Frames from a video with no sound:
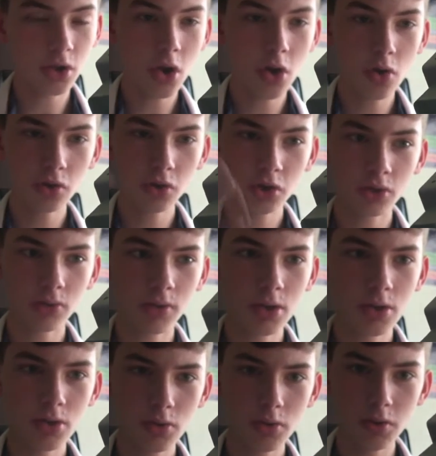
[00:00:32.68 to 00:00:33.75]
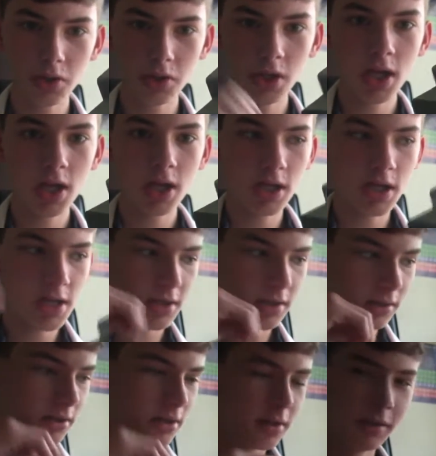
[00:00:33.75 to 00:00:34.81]
no screws,
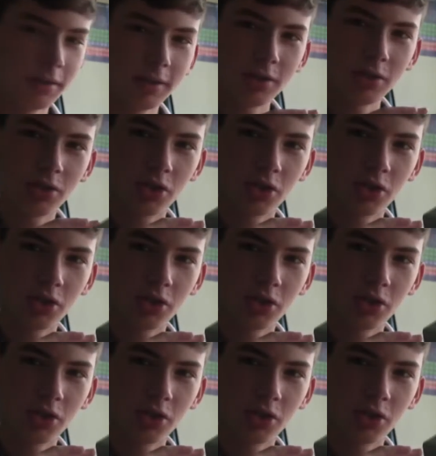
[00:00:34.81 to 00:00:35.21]
it's literally